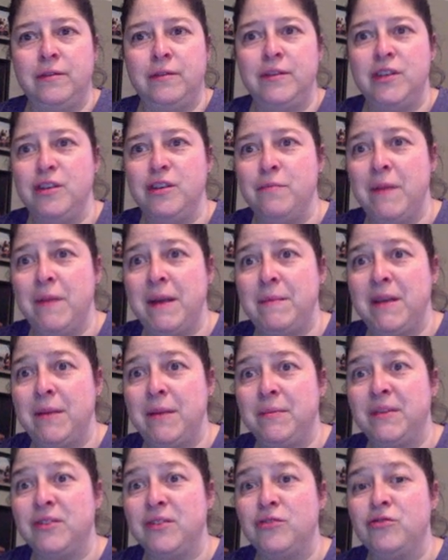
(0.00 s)
You might be able
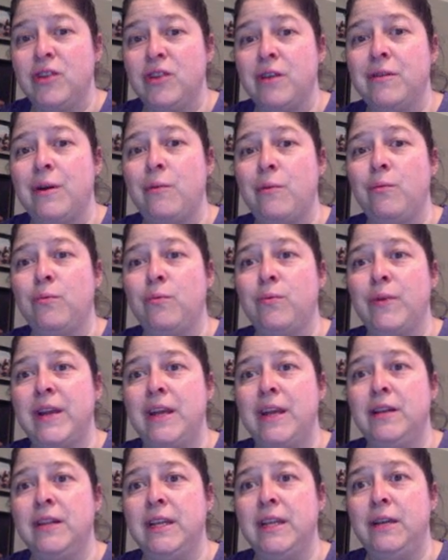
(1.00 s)
to draw a
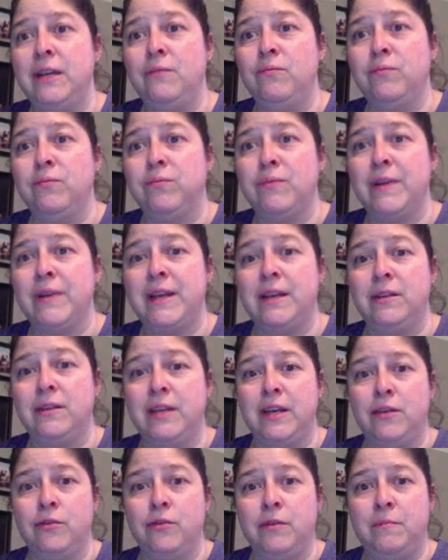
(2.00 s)
really, really
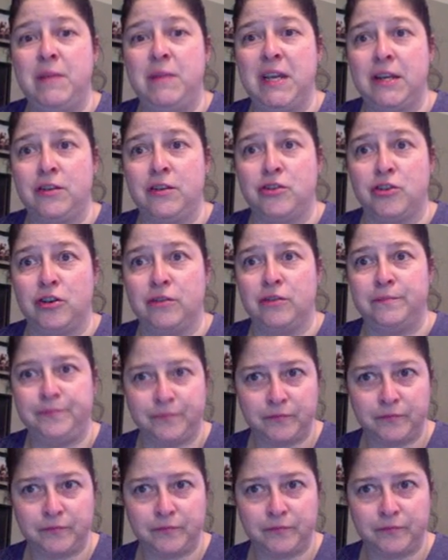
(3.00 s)
good picture.